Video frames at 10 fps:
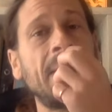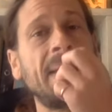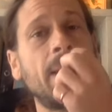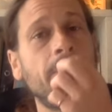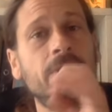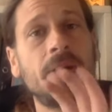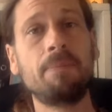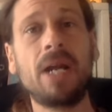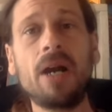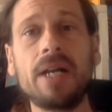Now, if they're
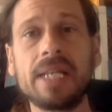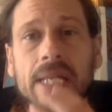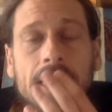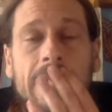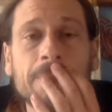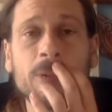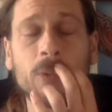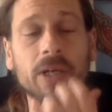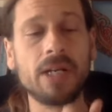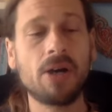meriting it, they've been
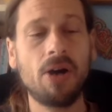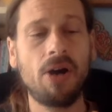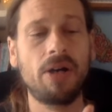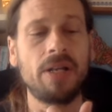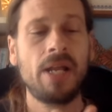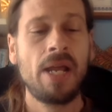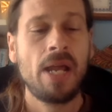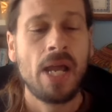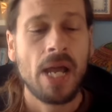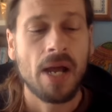working hard,
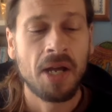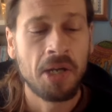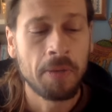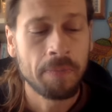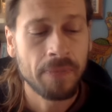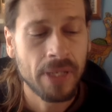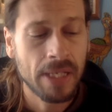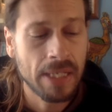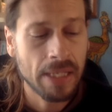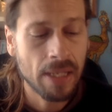
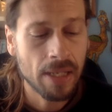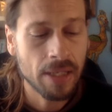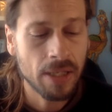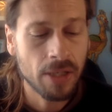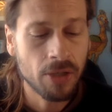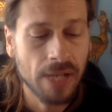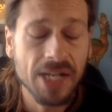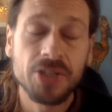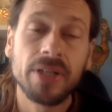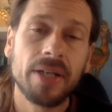you'll
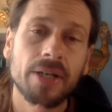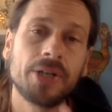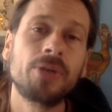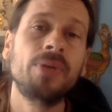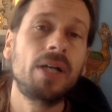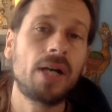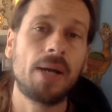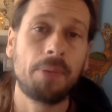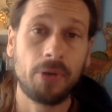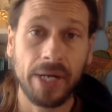actually get a career
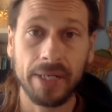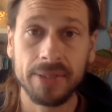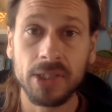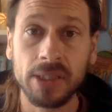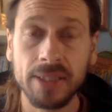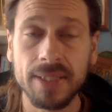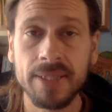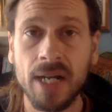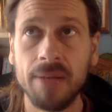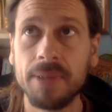upgrade during this time.